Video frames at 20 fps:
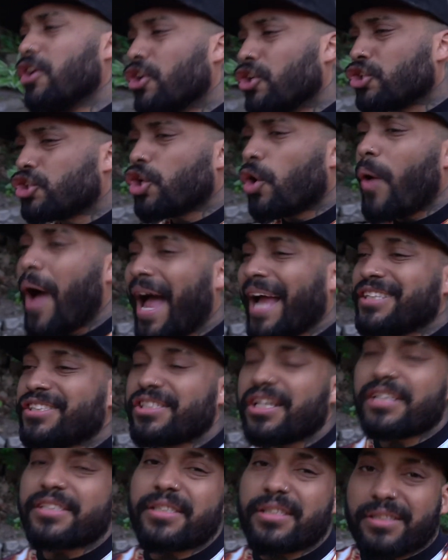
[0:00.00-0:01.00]
So I
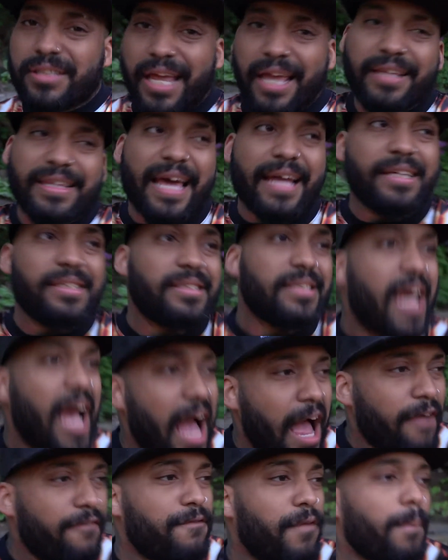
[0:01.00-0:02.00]
just think that it's
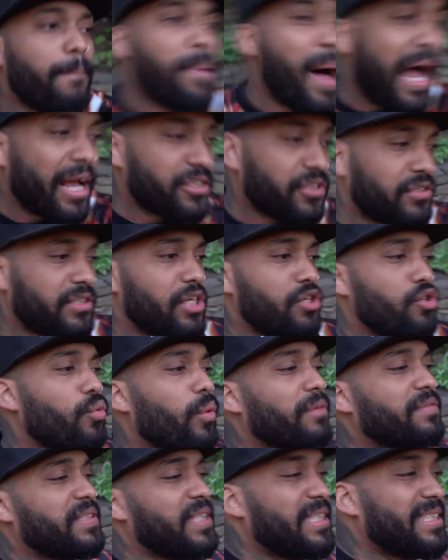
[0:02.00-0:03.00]
time for boxers and
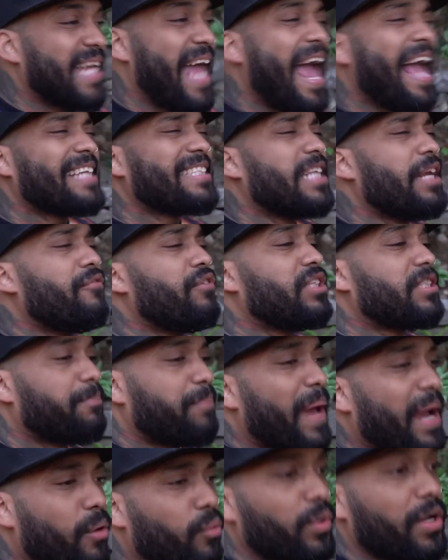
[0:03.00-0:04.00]
UFC to actually
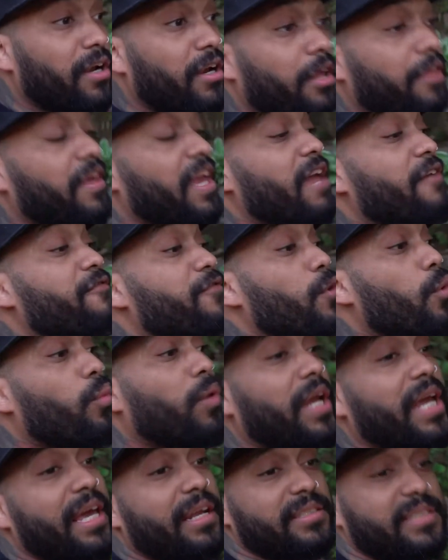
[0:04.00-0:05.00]
respect one another. If you
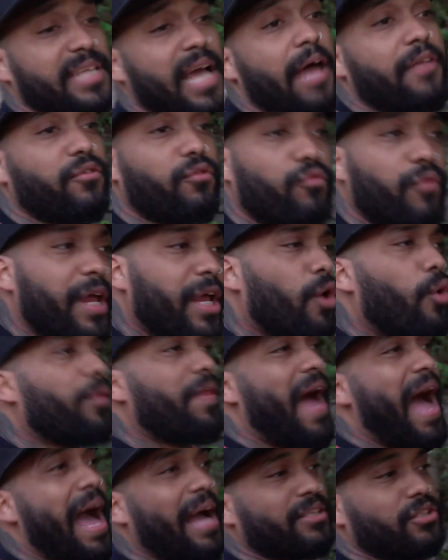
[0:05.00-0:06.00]
want to get inside the ring or
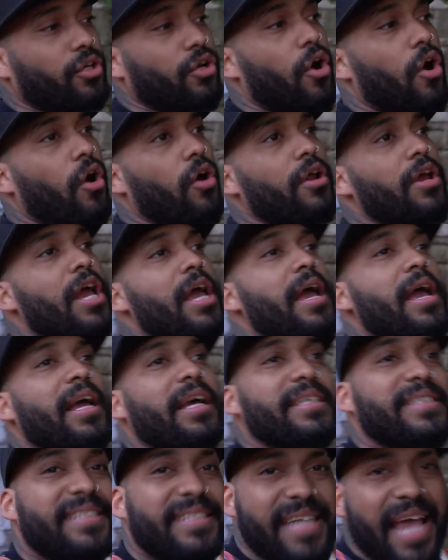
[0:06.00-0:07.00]
the octagon,
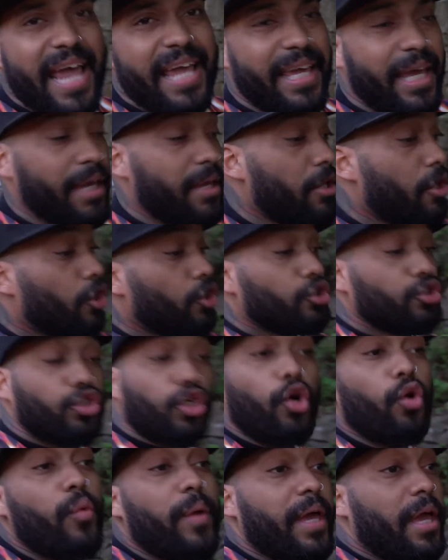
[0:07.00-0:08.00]
say it,
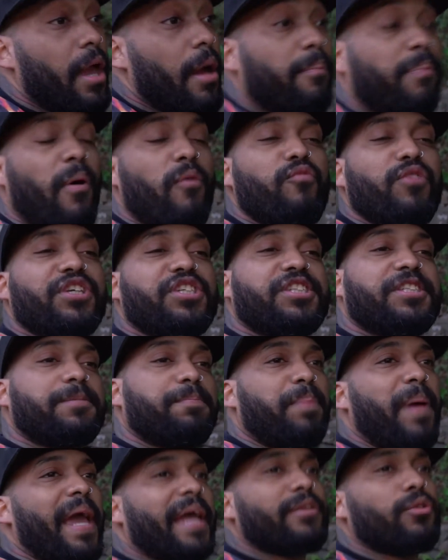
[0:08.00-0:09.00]
do it, but
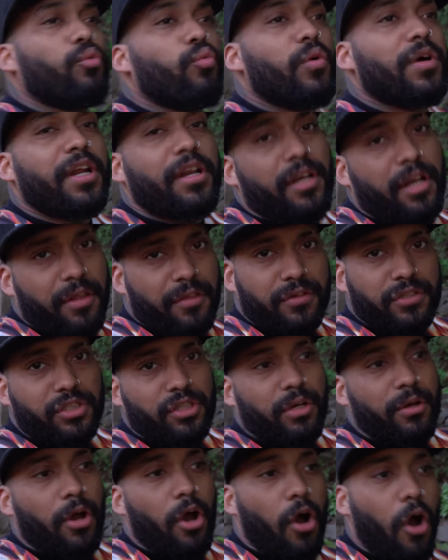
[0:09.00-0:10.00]
respect one another's
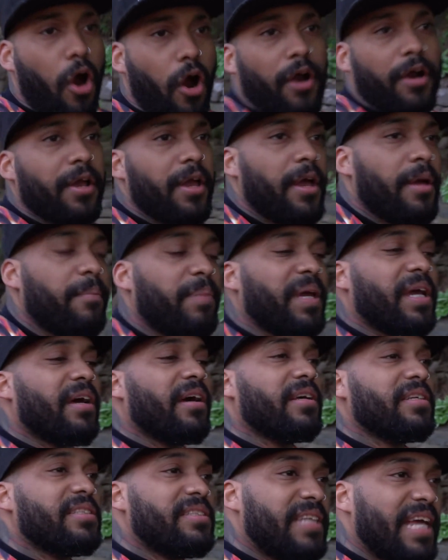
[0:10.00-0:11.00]
art,
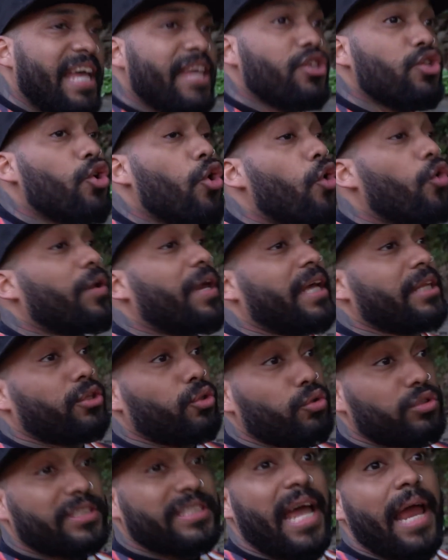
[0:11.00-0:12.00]
because then you're gonna get
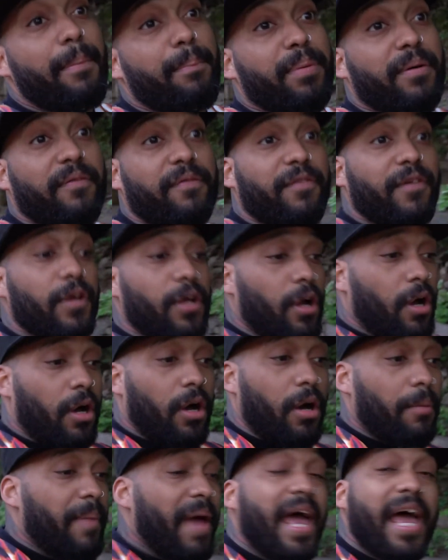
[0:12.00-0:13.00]
those type of
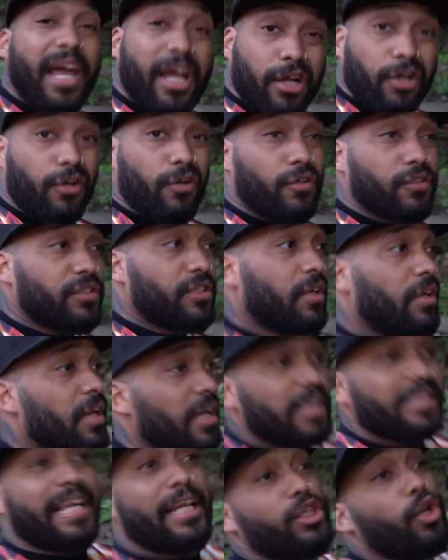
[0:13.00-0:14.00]
hecklers
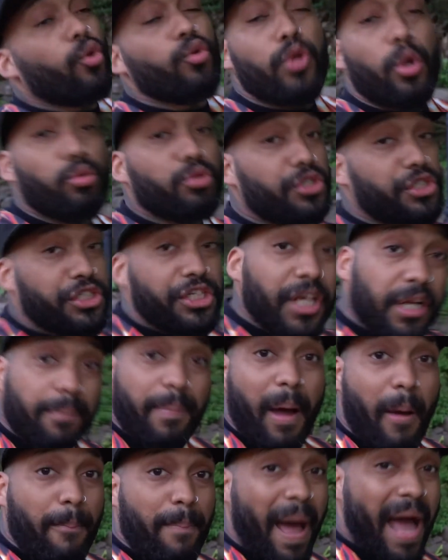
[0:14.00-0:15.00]
that don't know shit
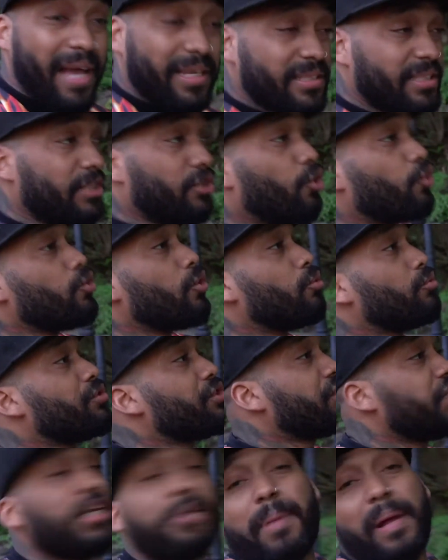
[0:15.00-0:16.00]
about boxing, don't know
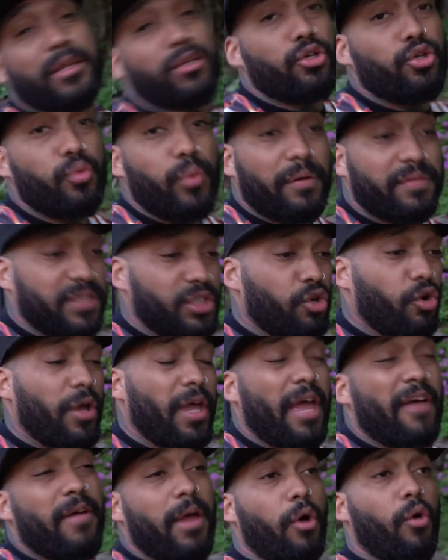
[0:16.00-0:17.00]
shit about the UFC or
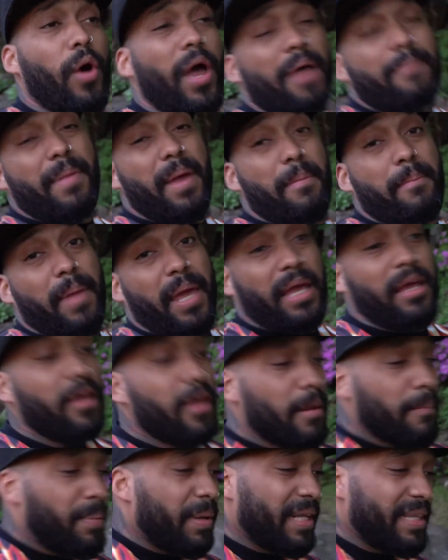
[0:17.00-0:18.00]
MMA,
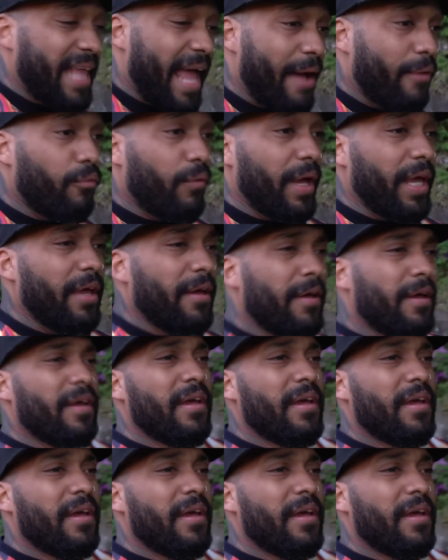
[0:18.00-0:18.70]
put it that way.